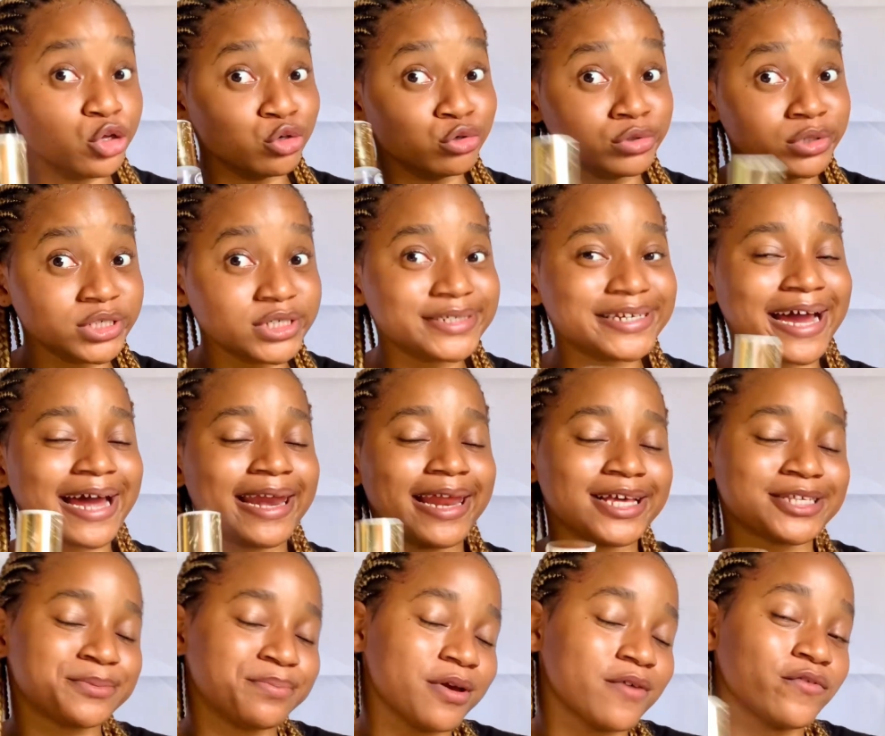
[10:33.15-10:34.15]
You need an
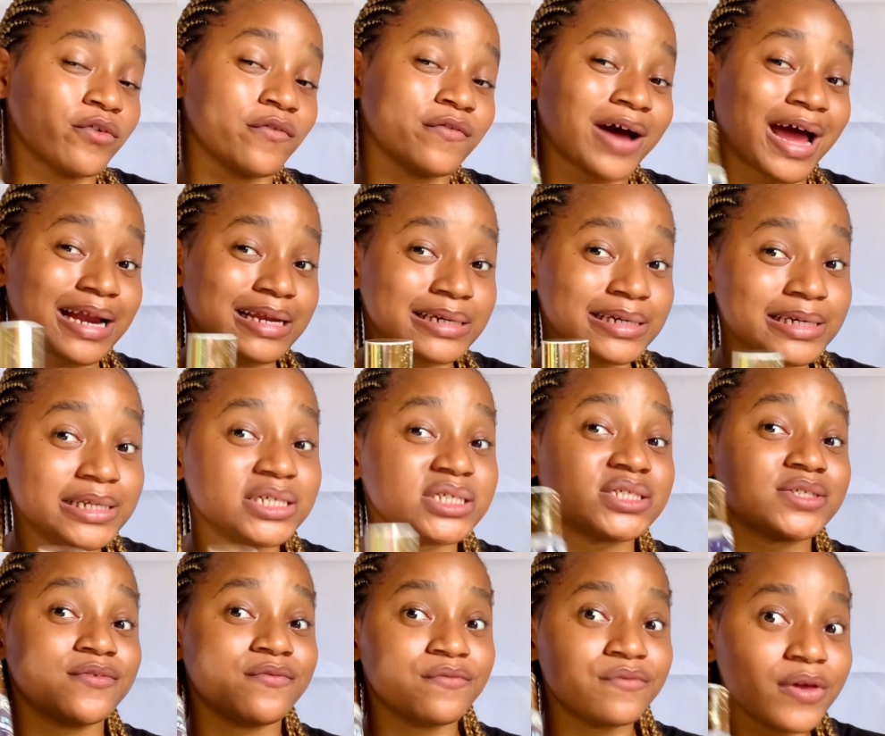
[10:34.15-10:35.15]
S P F of at
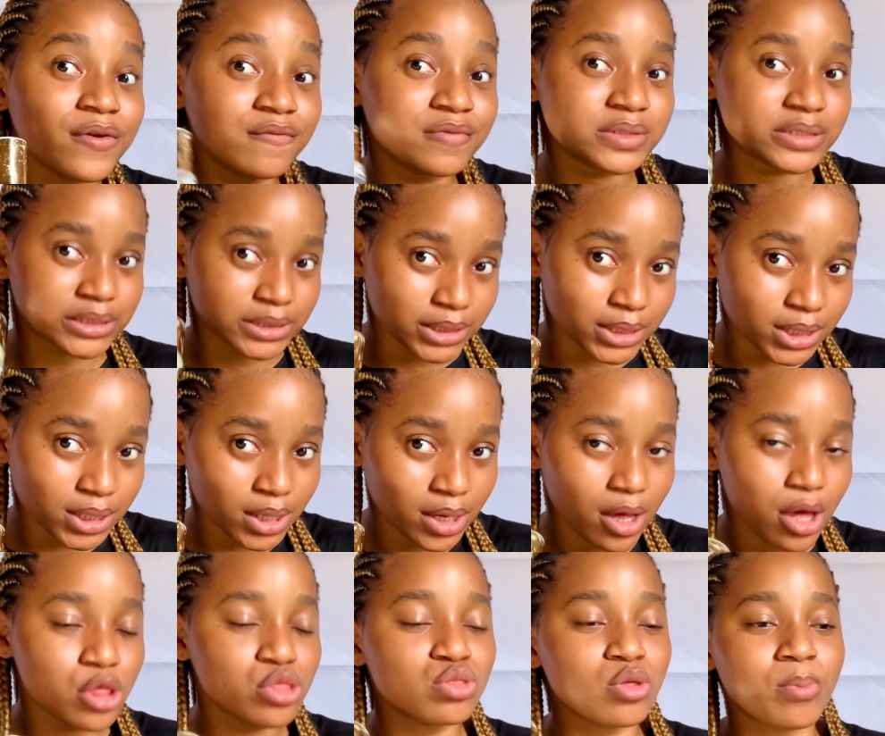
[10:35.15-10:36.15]
least fifty
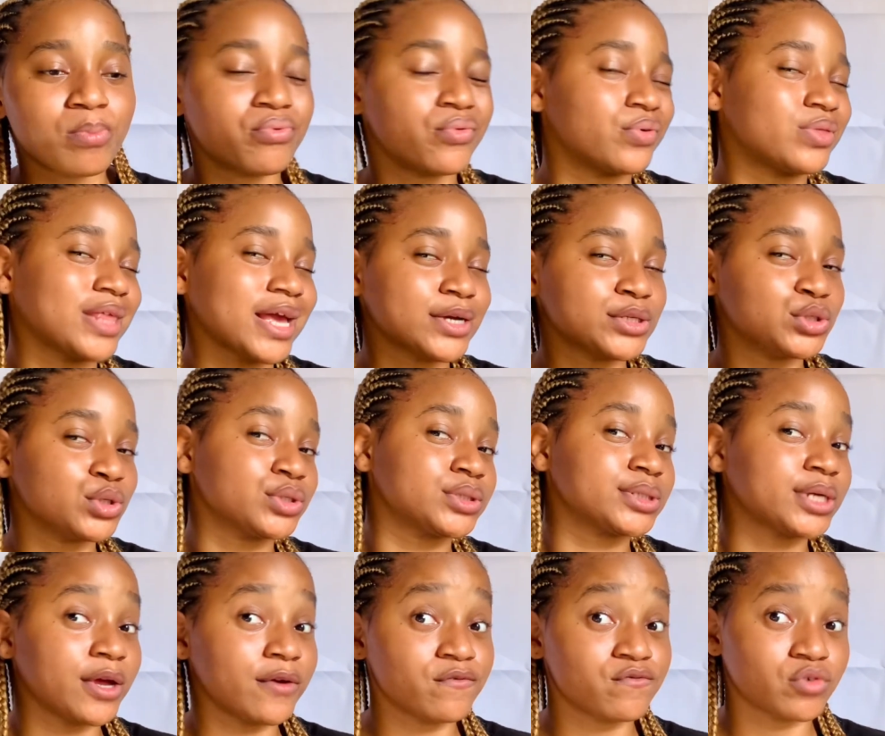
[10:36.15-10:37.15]
to protect your
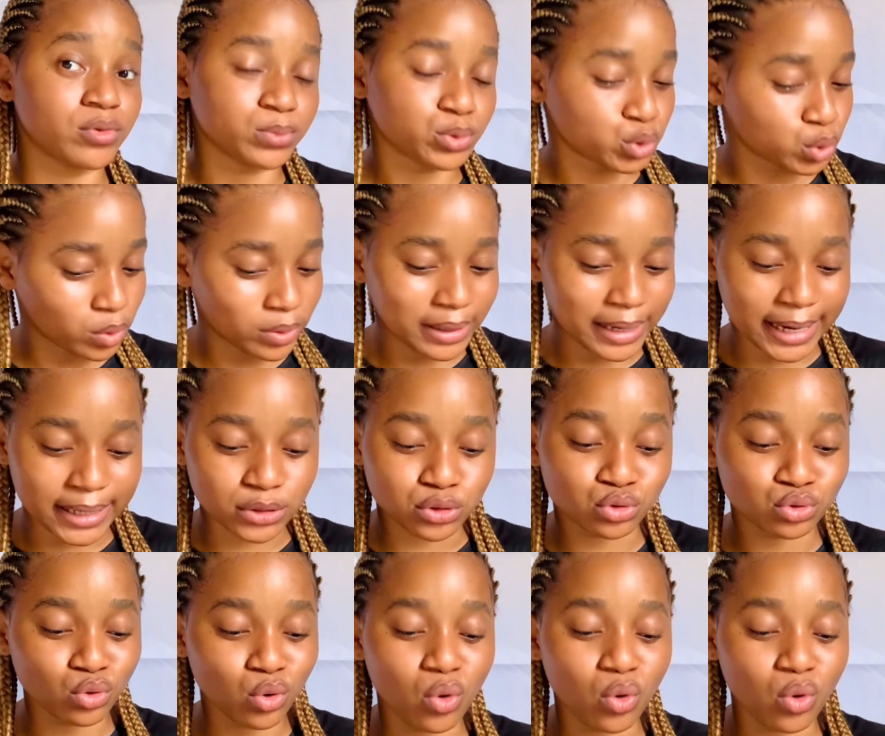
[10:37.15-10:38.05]
skin from sunlight.